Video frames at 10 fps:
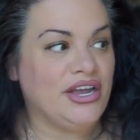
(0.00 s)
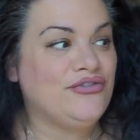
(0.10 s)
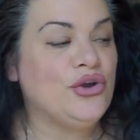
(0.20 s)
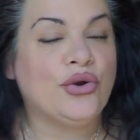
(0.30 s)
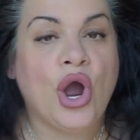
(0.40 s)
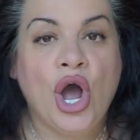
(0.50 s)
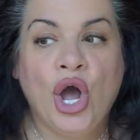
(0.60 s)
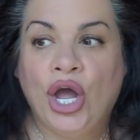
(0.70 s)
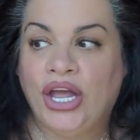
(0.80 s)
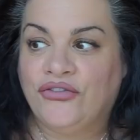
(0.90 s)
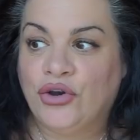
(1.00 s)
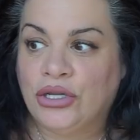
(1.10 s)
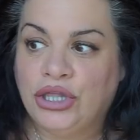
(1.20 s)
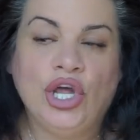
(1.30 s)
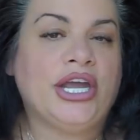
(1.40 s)
If you're
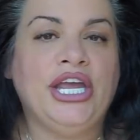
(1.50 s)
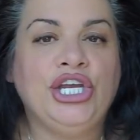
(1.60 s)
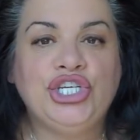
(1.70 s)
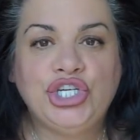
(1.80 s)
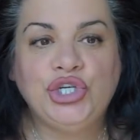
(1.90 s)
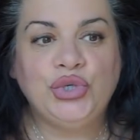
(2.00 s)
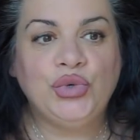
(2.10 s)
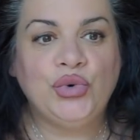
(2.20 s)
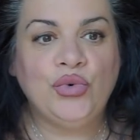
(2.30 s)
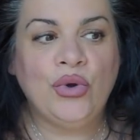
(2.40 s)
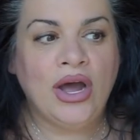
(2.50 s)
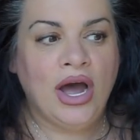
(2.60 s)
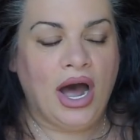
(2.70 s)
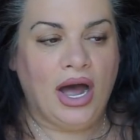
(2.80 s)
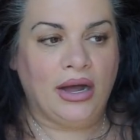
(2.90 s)
looking to
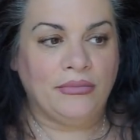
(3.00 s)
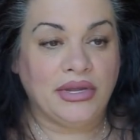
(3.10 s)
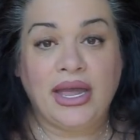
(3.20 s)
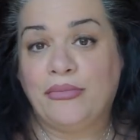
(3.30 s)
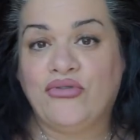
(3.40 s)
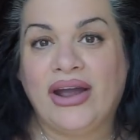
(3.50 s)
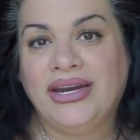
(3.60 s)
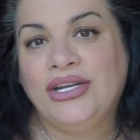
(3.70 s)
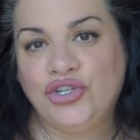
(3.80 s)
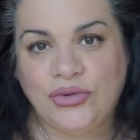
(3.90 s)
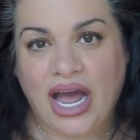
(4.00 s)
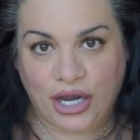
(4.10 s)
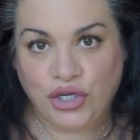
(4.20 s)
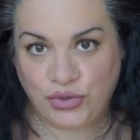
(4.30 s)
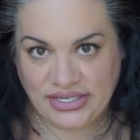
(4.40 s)
get pregnant, do
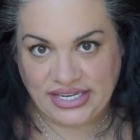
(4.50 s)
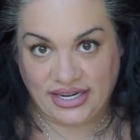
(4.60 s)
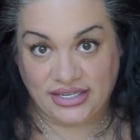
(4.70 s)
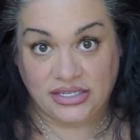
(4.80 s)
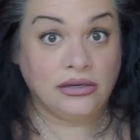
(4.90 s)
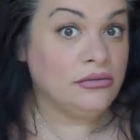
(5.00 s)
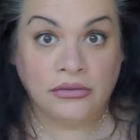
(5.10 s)
not use this.